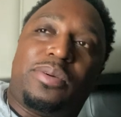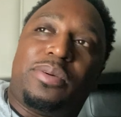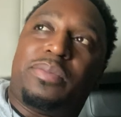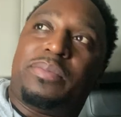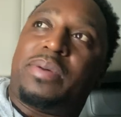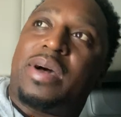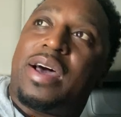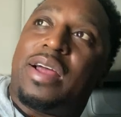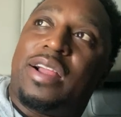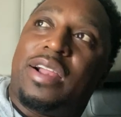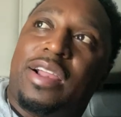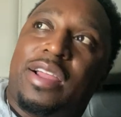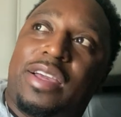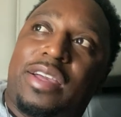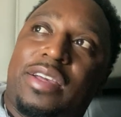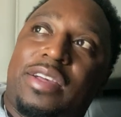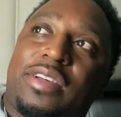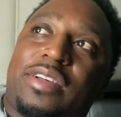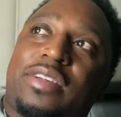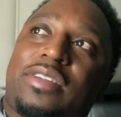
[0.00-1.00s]
by the
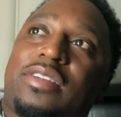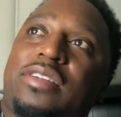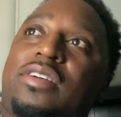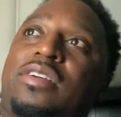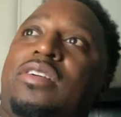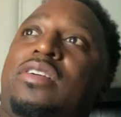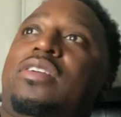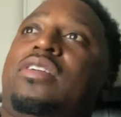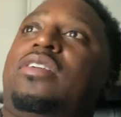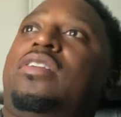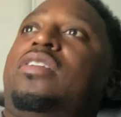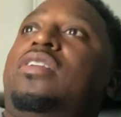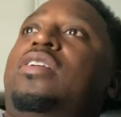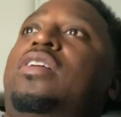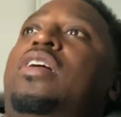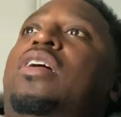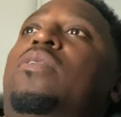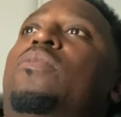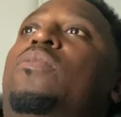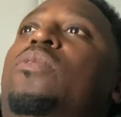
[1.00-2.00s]
lake.
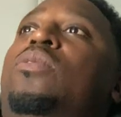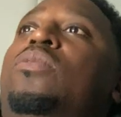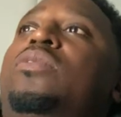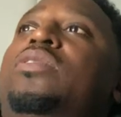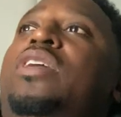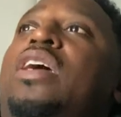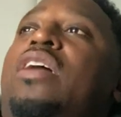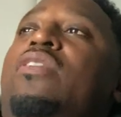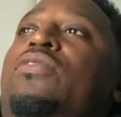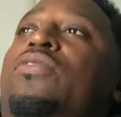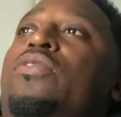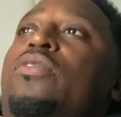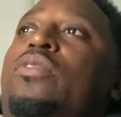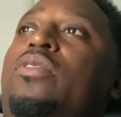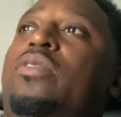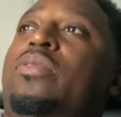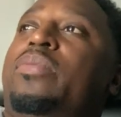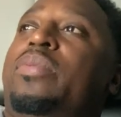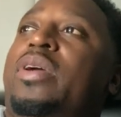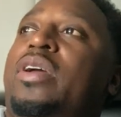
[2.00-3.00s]
I want that
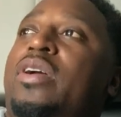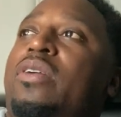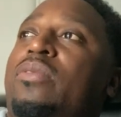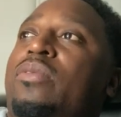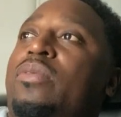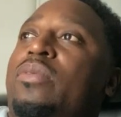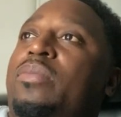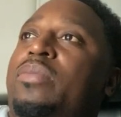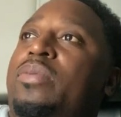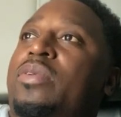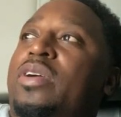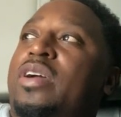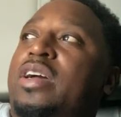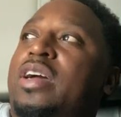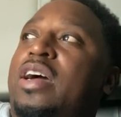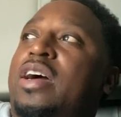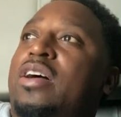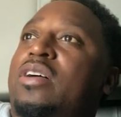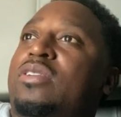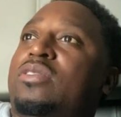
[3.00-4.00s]
4-bedroom brick
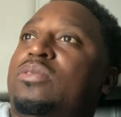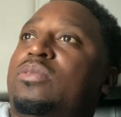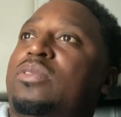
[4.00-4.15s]
house